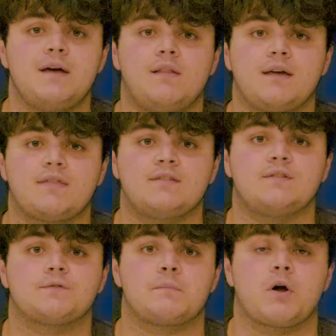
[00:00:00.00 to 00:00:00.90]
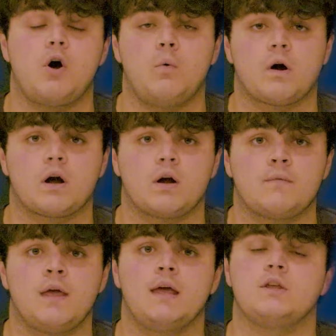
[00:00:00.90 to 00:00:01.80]
like this is from a coworker,
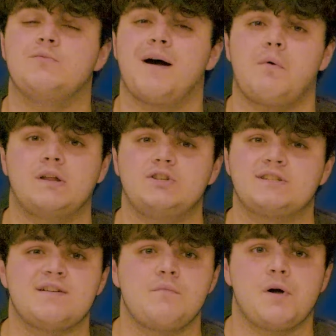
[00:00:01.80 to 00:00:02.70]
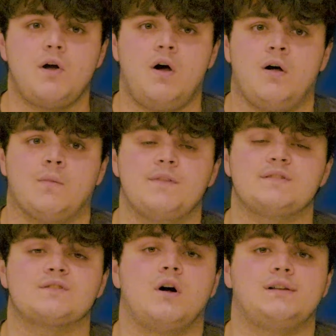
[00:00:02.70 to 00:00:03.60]
you might want to just give them a call. This is
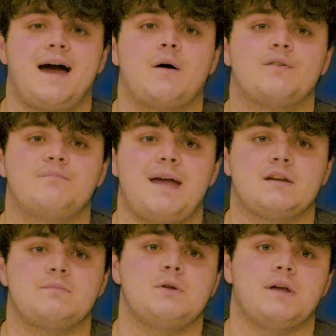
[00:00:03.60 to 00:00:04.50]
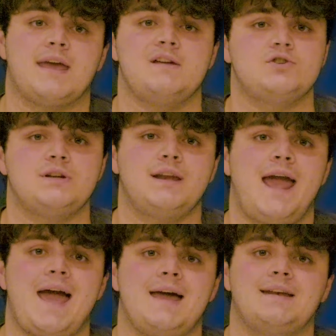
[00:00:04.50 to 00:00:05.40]
called out-of-band communication,
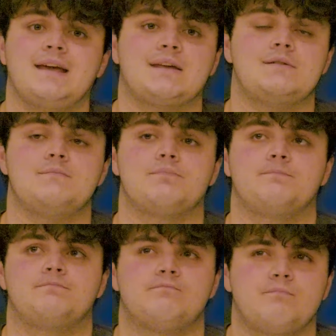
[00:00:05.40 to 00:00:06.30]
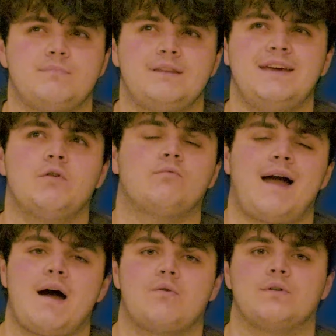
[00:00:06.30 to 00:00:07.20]
and it can get
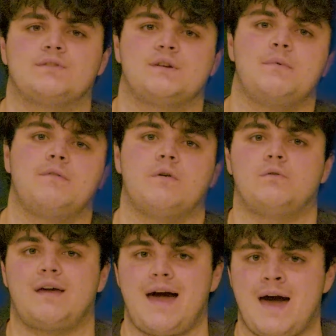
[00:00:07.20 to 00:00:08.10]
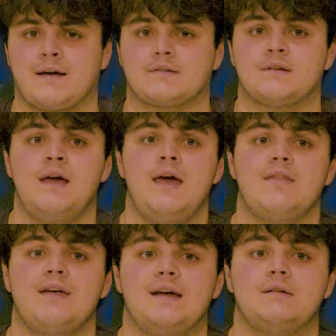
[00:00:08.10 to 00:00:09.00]
around some of those hacks
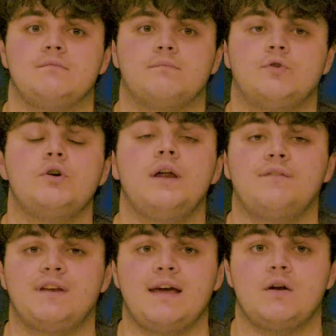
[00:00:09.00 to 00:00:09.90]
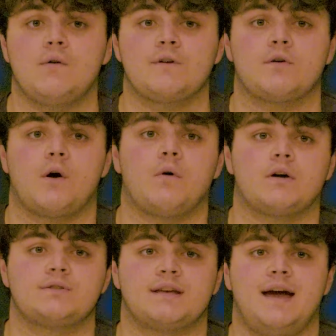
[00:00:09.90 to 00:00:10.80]
that could have taken over your
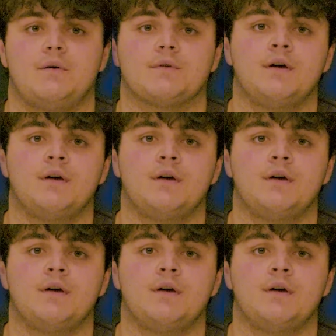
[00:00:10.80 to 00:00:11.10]
coworker's account.